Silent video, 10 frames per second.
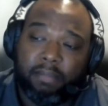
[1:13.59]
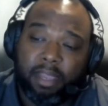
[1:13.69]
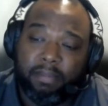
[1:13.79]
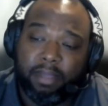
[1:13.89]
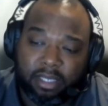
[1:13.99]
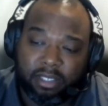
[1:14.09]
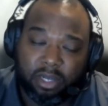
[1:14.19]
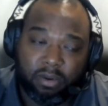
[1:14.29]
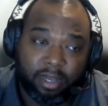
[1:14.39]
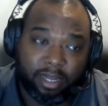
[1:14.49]
Maybe it's a
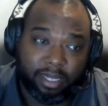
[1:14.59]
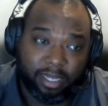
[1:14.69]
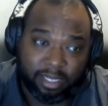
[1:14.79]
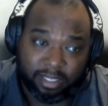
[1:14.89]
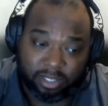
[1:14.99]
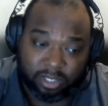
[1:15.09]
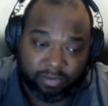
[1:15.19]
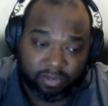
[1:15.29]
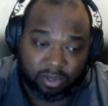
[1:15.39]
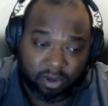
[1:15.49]
quick and easy
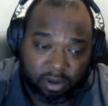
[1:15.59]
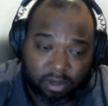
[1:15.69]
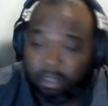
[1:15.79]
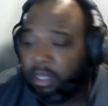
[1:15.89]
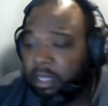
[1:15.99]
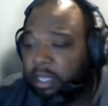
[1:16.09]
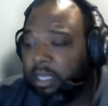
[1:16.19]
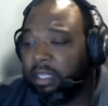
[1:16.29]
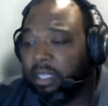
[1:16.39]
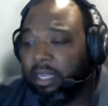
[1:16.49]
service call.
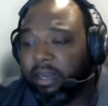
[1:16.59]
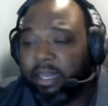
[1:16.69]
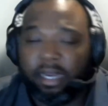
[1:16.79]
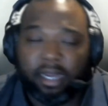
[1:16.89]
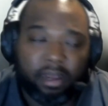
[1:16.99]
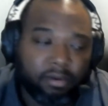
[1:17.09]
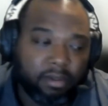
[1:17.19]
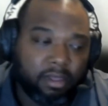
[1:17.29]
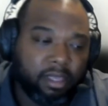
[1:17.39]
They're in and out.